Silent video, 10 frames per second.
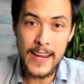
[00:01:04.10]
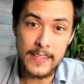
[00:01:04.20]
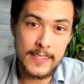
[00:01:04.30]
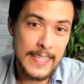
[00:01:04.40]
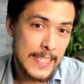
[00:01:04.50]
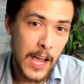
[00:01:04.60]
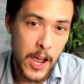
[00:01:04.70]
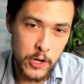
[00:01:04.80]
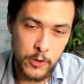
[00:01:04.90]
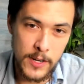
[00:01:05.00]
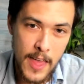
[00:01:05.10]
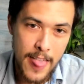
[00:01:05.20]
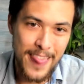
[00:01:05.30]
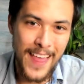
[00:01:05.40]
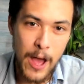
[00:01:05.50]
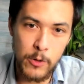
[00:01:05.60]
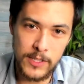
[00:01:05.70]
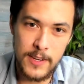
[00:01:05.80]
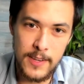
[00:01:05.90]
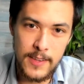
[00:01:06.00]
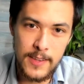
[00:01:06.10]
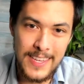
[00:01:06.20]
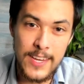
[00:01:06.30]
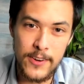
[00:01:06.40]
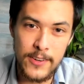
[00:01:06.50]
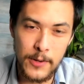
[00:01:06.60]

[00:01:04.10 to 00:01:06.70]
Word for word: is 600,000 years.